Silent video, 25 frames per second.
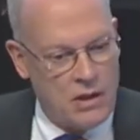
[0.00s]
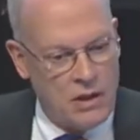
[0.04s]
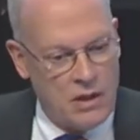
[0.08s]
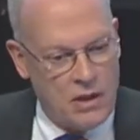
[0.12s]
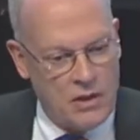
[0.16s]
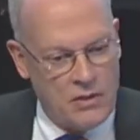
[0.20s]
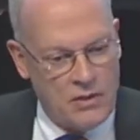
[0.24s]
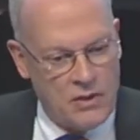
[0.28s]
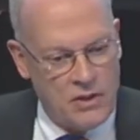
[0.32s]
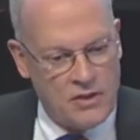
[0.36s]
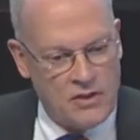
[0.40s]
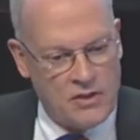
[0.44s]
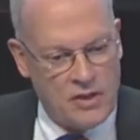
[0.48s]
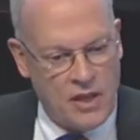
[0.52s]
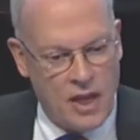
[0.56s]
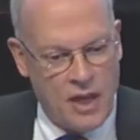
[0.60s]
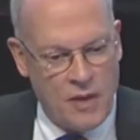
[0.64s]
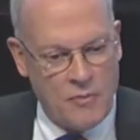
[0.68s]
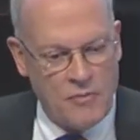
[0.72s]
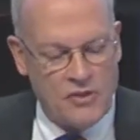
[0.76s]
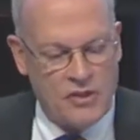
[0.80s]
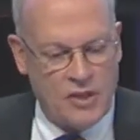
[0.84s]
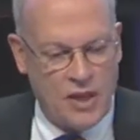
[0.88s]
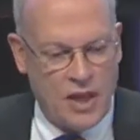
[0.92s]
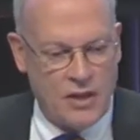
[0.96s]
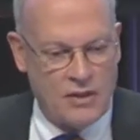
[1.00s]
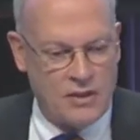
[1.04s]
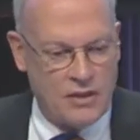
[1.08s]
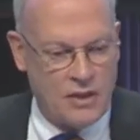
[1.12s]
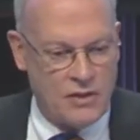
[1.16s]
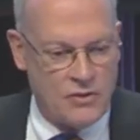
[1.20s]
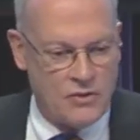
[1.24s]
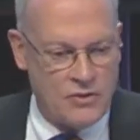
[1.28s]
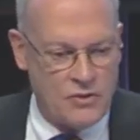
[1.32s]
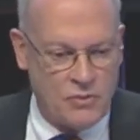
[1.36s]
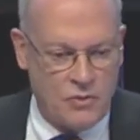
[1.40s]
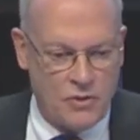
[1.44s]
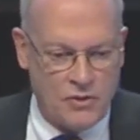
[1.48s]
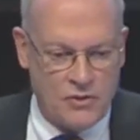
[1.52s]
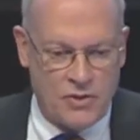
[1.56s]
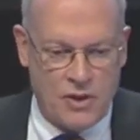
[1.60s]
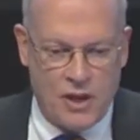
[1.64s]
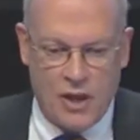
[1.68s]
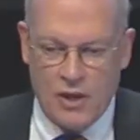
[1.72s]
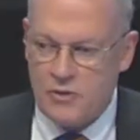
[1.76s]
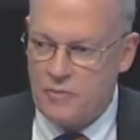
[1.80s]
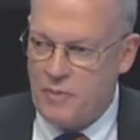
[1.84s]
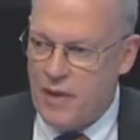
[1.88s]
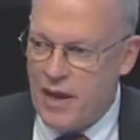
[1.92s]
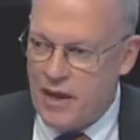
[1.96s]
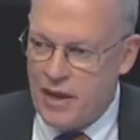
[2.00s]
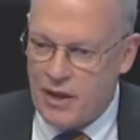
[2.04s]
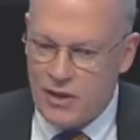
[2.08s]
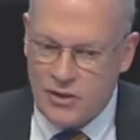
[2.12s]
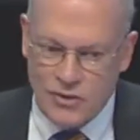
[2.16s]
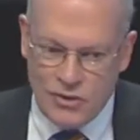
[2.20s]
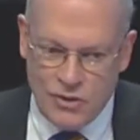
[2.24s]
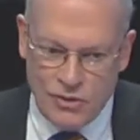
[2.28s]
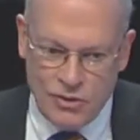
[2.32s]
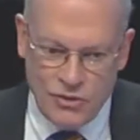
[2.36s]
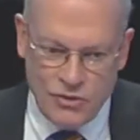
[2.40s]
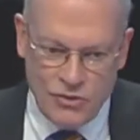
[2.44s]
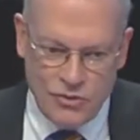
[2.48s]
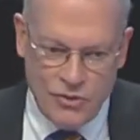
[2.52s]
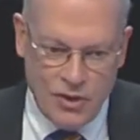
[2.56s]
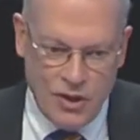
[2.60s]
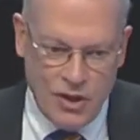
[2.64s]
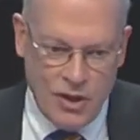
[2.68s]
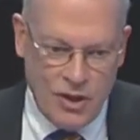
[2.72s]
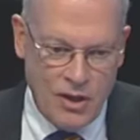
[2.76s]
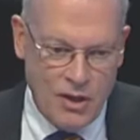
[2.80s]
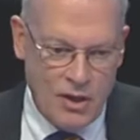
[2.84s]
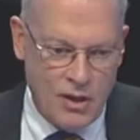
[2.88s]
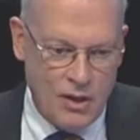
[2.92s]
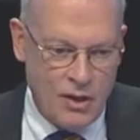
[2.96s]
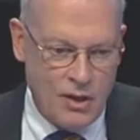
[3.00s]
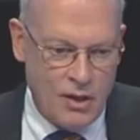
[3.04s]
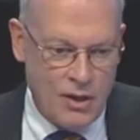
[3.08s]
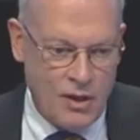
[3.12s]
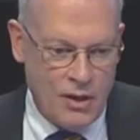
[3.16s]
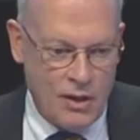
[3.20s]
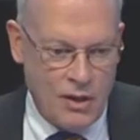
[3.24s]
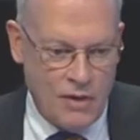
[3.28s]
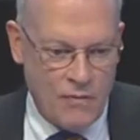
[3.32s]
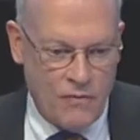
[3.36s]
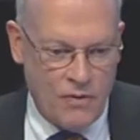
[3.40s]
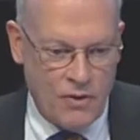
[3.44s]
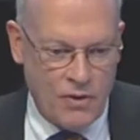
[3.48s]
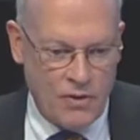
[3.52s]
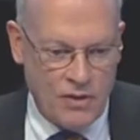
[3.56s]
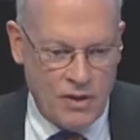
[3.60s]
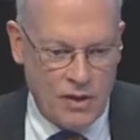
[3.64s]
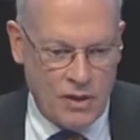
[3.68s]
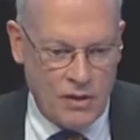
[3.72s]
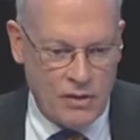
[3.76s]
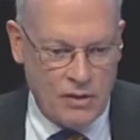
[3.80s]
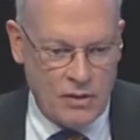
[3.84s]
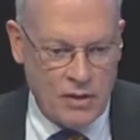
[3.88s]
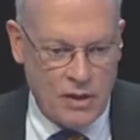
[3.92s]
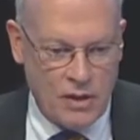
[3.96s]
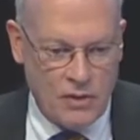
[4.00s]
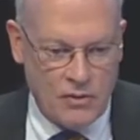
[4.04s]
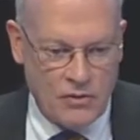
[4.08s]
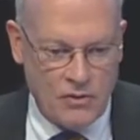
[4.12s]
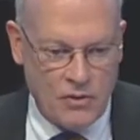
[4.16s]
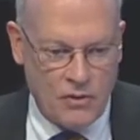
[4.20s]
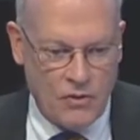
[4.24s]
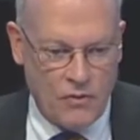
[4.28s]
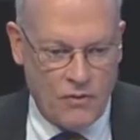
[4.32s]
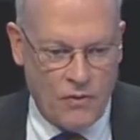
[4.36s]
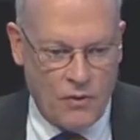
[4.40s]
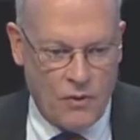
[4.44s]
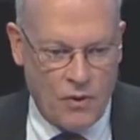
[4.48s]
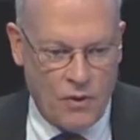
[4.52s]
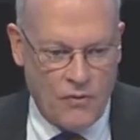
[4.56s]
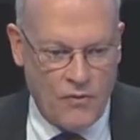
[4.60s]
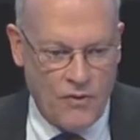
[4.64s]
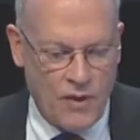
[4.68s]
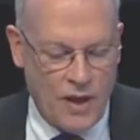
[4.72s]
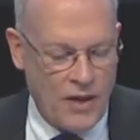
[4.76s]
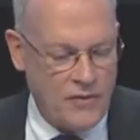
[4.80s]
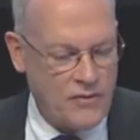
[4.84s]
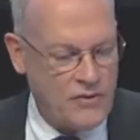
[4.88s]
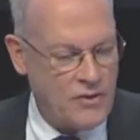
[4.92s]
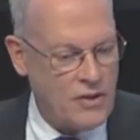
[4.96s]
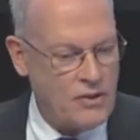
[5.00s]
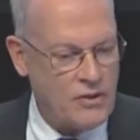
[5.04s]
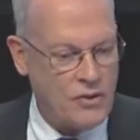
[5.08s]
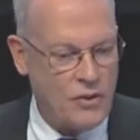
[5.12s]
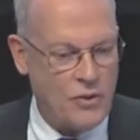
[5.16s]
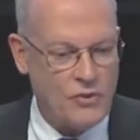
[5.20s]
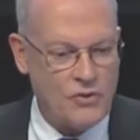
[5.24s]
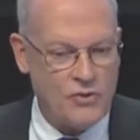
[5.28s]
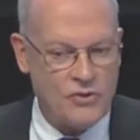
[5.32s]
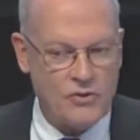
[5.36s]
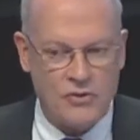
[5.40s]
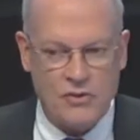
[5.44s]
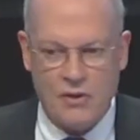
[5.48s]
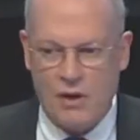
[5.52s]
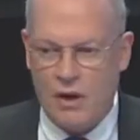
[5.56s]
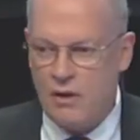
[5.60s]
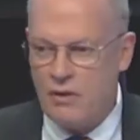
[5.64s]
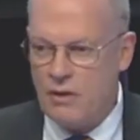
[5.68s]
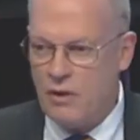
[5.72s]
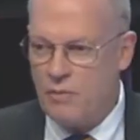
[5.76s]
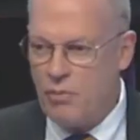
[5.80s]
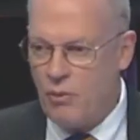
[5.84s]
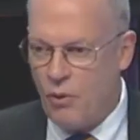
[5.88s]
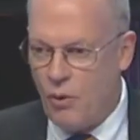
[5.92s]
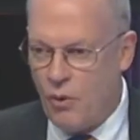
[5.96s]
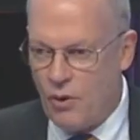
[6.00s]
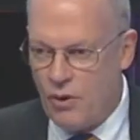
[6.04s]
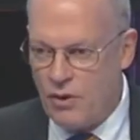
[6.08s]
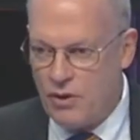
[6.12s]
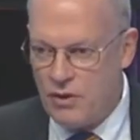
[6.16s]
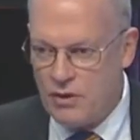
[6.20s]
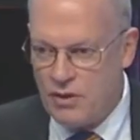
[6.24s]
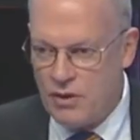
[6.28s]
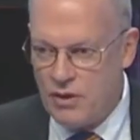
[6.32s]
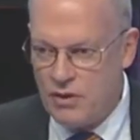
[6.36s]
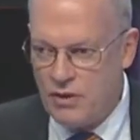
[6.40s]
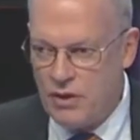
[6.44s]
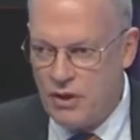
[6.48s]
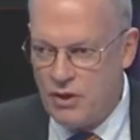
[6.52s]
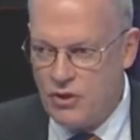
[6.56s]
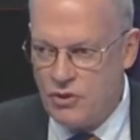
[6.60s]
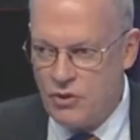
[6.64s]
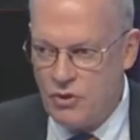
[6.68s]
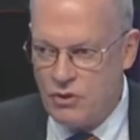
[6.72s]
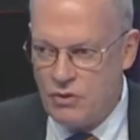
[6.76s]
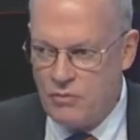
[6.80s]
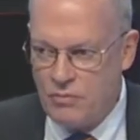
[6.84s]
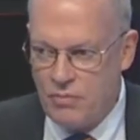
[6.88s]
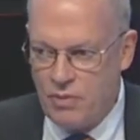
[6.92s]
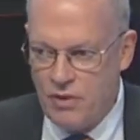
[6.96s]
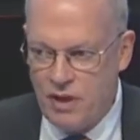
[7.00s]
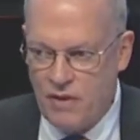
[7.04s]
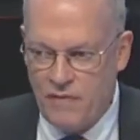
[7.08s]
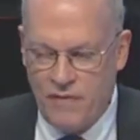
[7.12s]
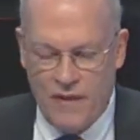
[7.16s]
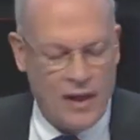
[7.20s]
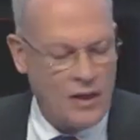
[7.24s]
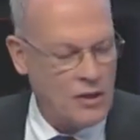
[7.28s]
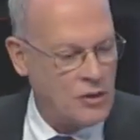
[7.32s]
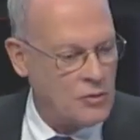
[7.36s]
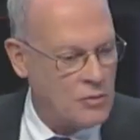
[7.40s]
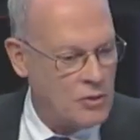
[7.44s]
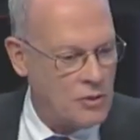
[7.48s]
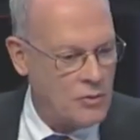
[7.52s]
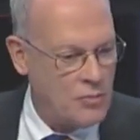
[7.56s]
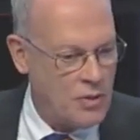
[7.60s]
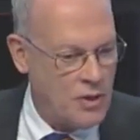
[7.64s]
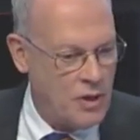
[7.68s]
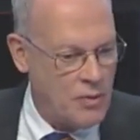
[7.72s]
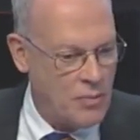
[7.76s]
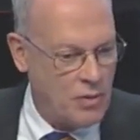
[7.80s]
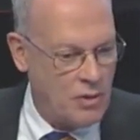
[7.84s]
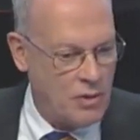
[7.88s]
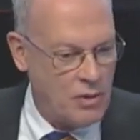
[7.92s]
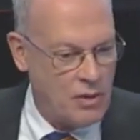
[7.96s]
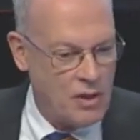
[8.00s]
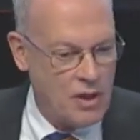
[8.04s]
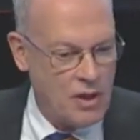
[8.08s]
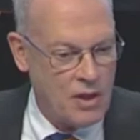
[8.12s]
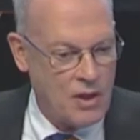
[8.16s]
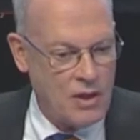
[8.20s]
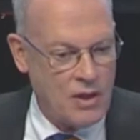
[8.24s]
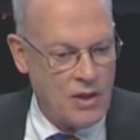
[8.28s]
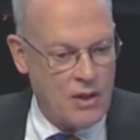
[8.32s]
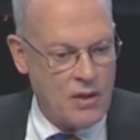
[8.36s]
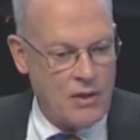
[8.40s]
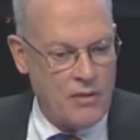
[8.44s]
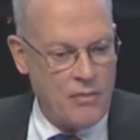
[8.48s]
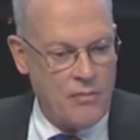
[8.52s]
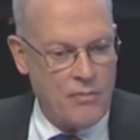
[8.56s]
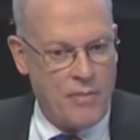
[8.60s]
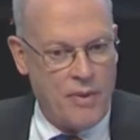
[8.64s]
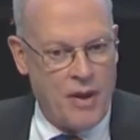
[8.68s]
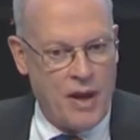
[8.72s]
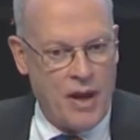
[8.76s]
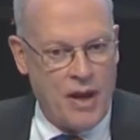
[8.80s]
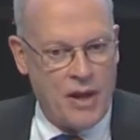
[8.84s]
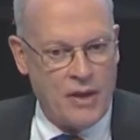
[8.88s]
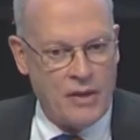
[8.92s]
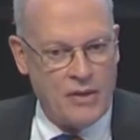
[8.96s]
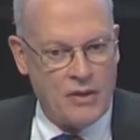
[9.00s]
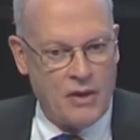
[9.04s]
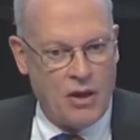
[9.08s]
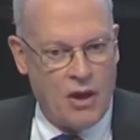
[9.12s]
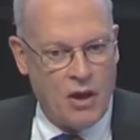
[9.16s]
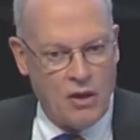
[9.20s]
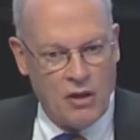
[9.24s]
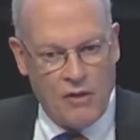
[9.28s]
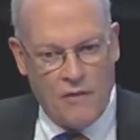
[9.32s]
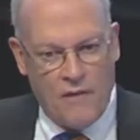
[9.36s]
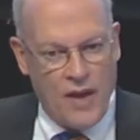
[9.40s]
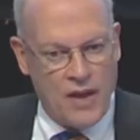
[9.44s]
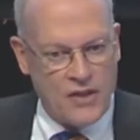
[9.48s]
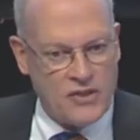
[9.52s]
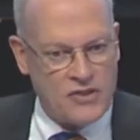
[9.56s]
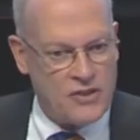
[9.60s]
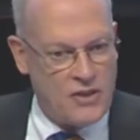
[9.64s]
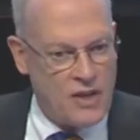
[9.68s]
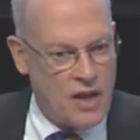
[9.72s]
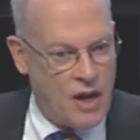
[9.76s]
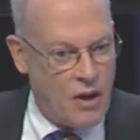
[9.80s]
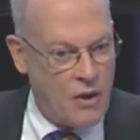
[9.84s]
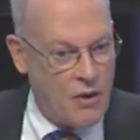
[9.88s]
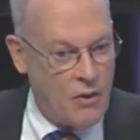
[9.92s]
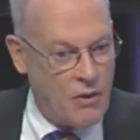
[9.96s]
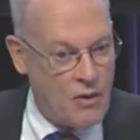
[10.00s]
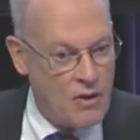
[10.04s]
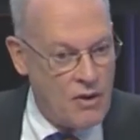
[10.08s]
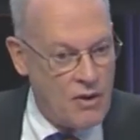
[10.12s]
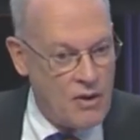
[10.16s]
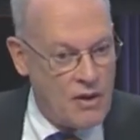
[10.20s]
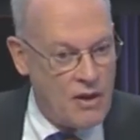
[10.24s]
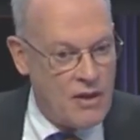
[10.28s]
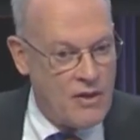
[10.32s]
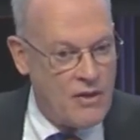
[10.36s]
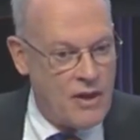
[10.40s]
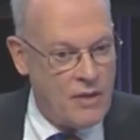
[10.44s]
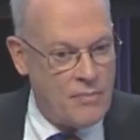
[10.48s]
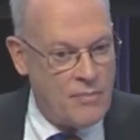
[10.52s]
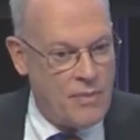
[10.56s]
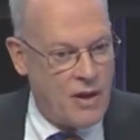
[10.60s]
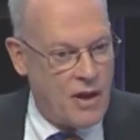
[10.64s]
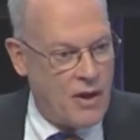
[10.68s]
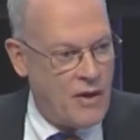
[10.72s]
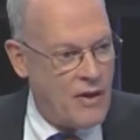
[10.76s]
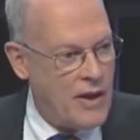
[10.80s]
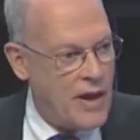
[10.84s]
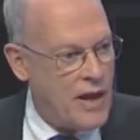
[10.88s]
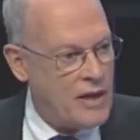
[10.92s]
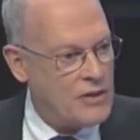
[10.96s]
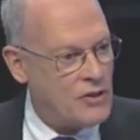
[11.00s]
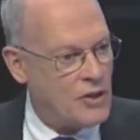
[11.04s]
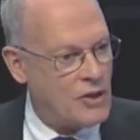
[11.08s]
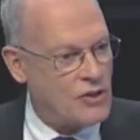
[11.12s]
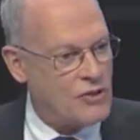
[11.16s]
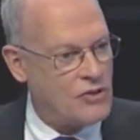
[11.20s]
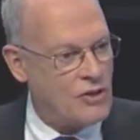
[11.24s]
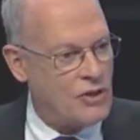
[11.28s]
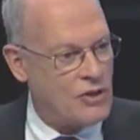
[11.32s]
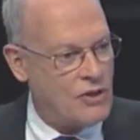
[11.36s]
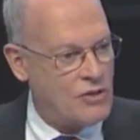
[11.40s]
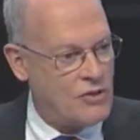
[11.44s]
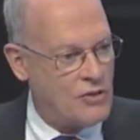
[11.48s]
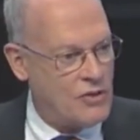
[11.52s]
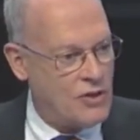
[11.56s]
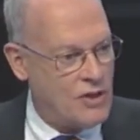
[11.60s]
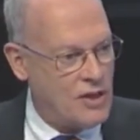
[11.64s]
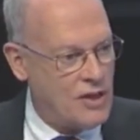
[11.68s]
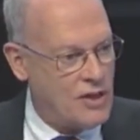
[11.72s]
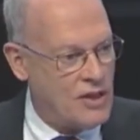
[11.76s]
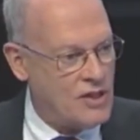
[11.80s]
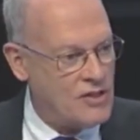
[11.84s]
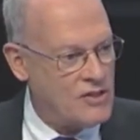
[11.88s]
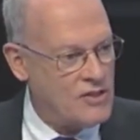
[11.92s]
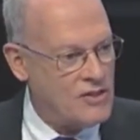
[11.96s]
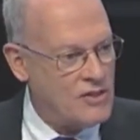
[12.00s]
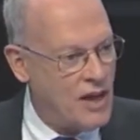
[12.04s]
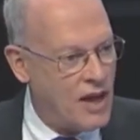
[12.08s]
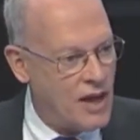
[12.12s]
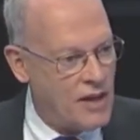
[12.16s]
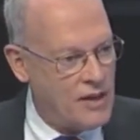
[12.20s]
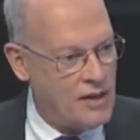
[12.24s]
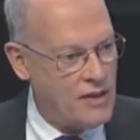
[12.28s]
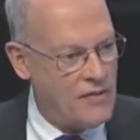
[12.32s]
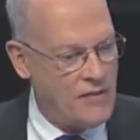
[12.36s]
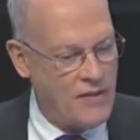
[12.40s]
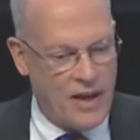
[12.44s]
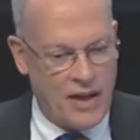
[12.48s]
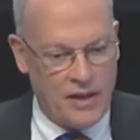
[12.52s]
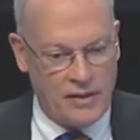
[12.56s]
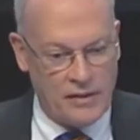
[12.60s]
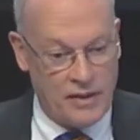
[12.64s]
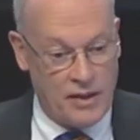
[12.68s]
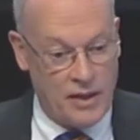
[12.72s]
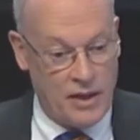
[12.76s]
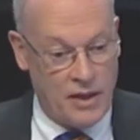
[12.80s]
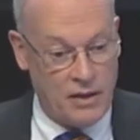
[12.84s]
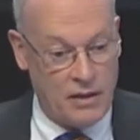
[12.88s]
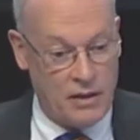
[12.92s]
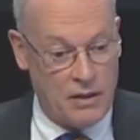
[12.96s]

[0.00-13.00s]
In the same sentence with cosmetic surgery, infertility, and so forth. Not that those aren't important and they shouldn't be available to people, but all of us know that bariatric surgery is not in that league.